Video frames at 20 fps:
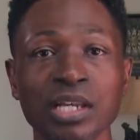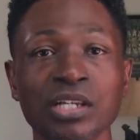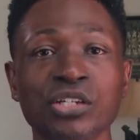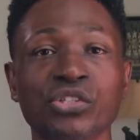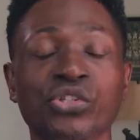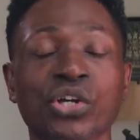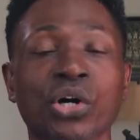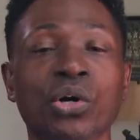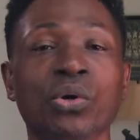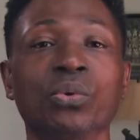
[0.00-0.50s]

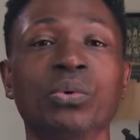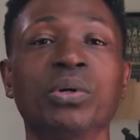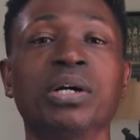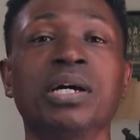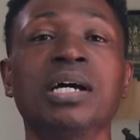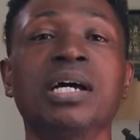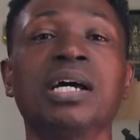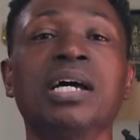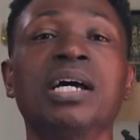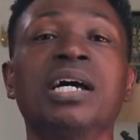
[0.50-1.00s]
So
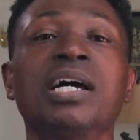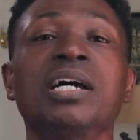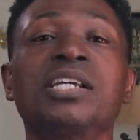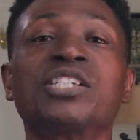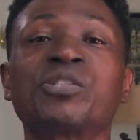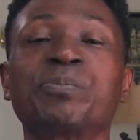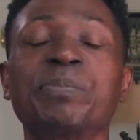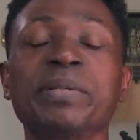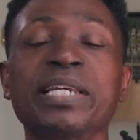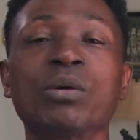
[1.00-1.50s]

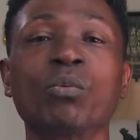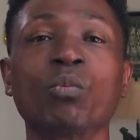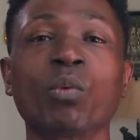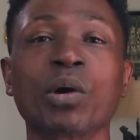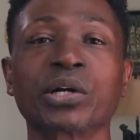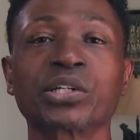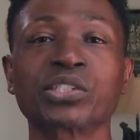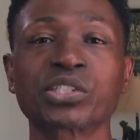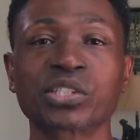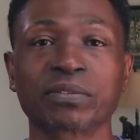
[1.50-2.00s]
speak
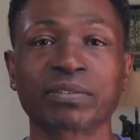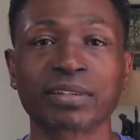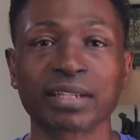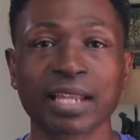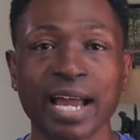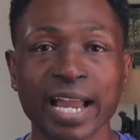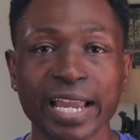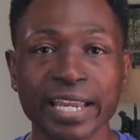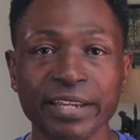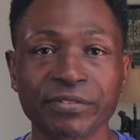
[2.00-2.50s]
words of
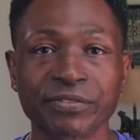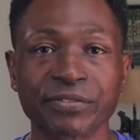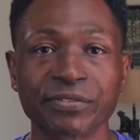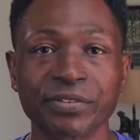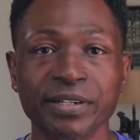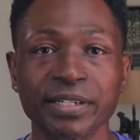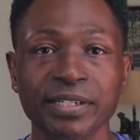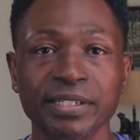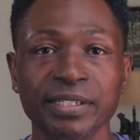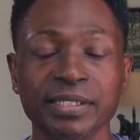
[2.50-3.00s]

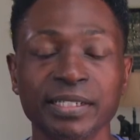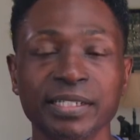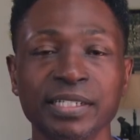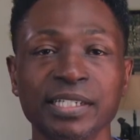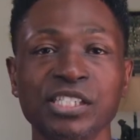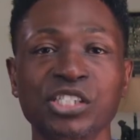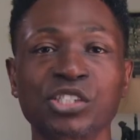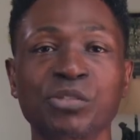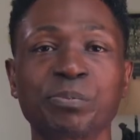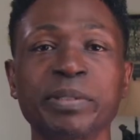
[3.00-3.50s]
life.
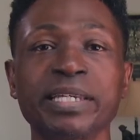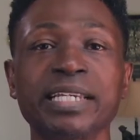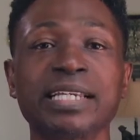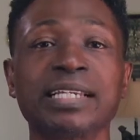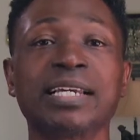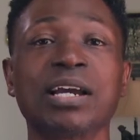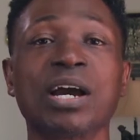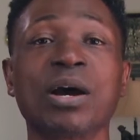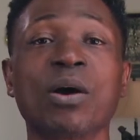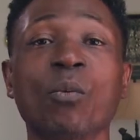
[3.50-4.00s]

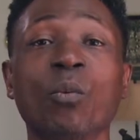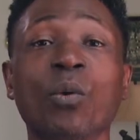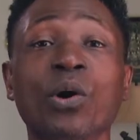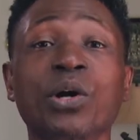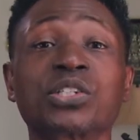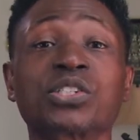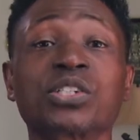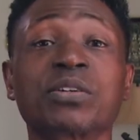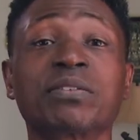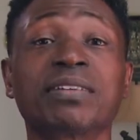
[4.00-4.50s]
Speak
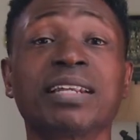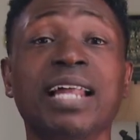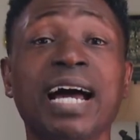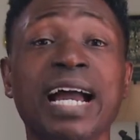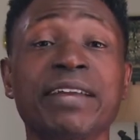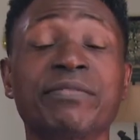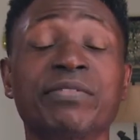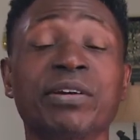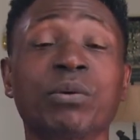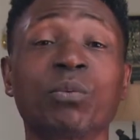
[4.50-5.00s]
words of
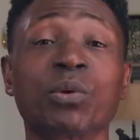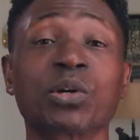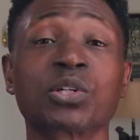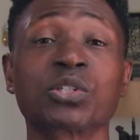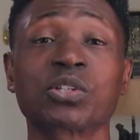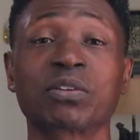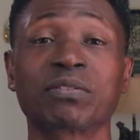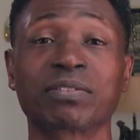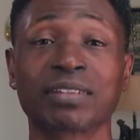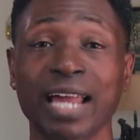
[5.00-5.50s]
life, and
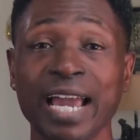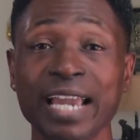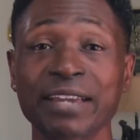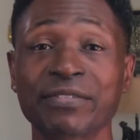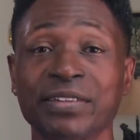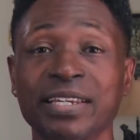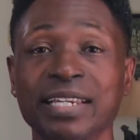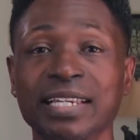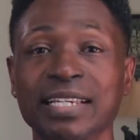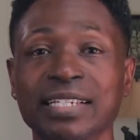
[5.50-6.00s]
words of
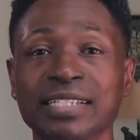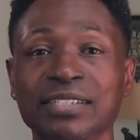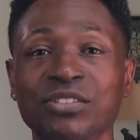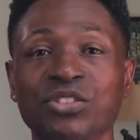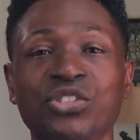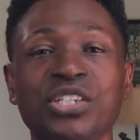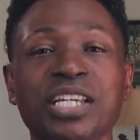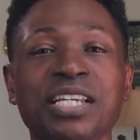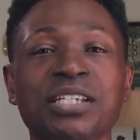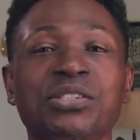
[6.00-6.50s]
life
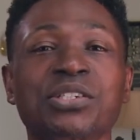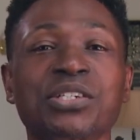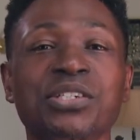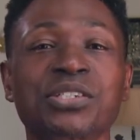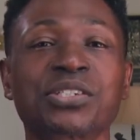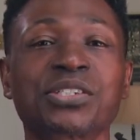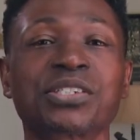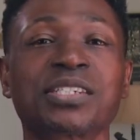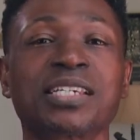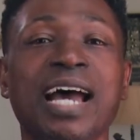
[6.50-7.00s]
is
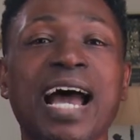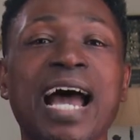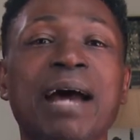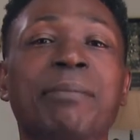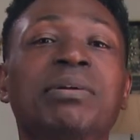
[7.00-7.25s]
Jesus, I